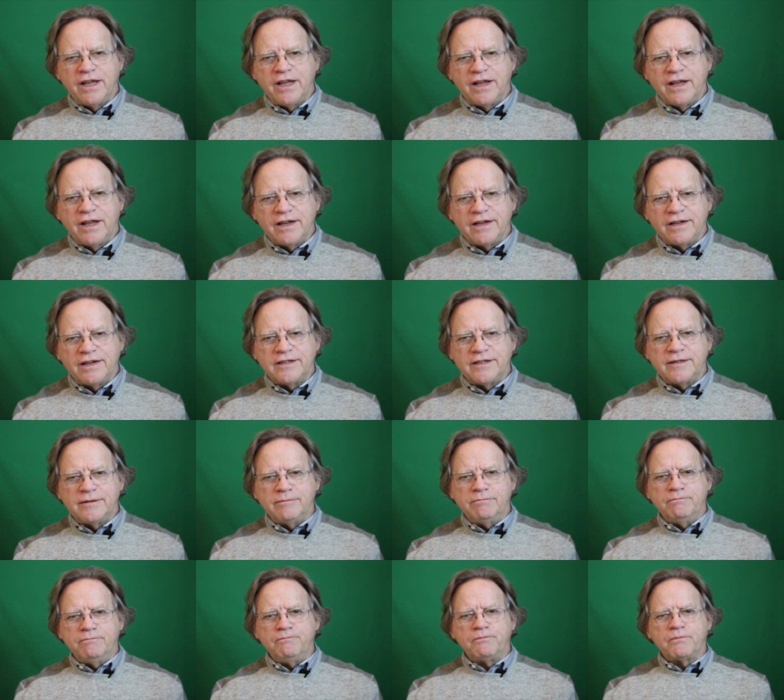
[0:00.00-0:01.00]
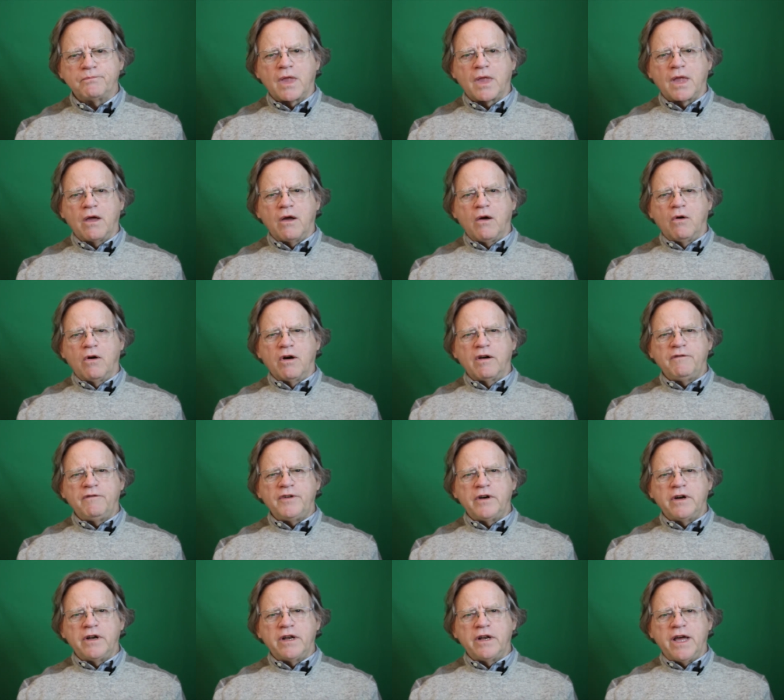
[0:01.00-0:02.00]
um, or if
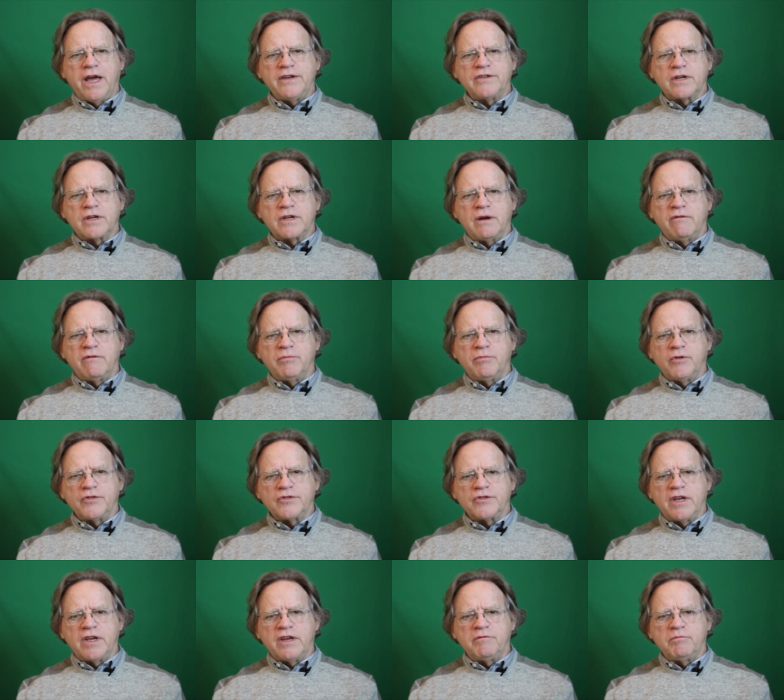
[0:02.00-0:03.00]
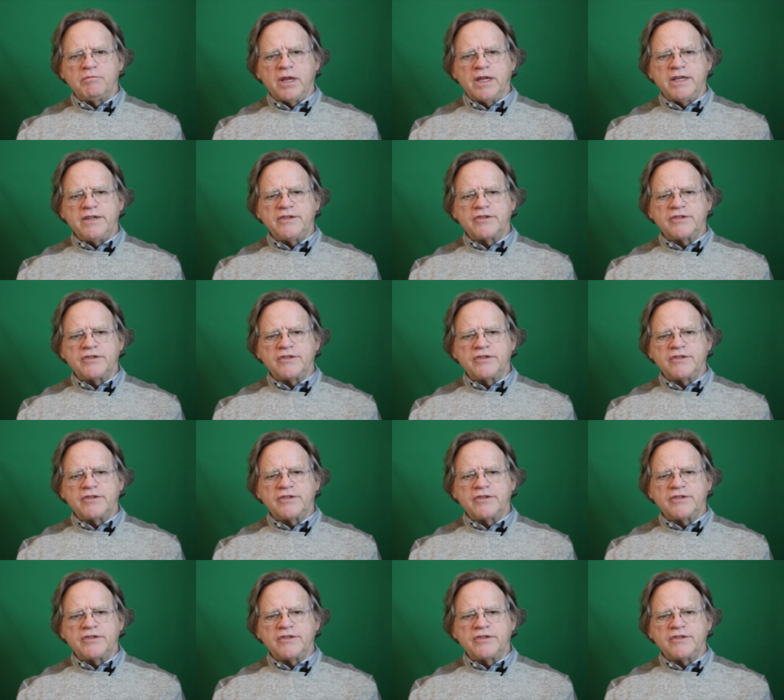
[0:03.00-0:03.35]
you're in a nice comfortable safe place.